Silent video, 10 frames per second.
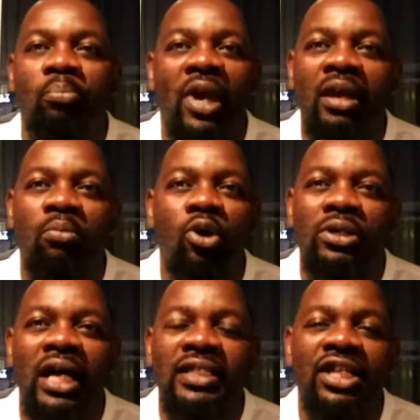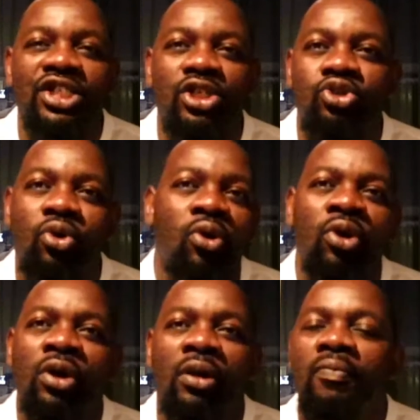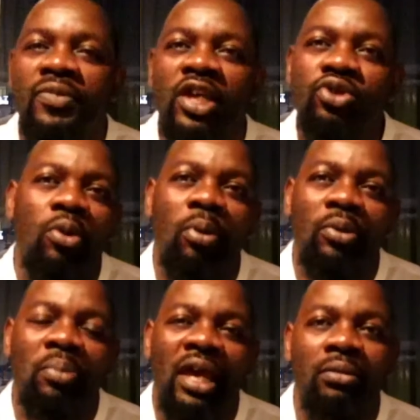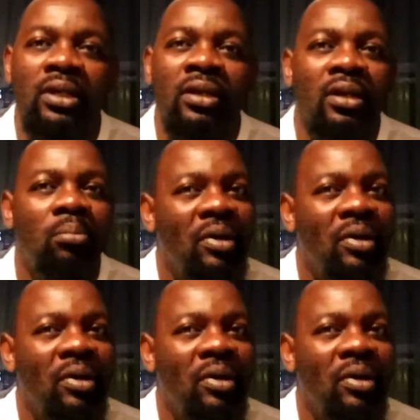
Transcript: pay more attention to the newborn baby.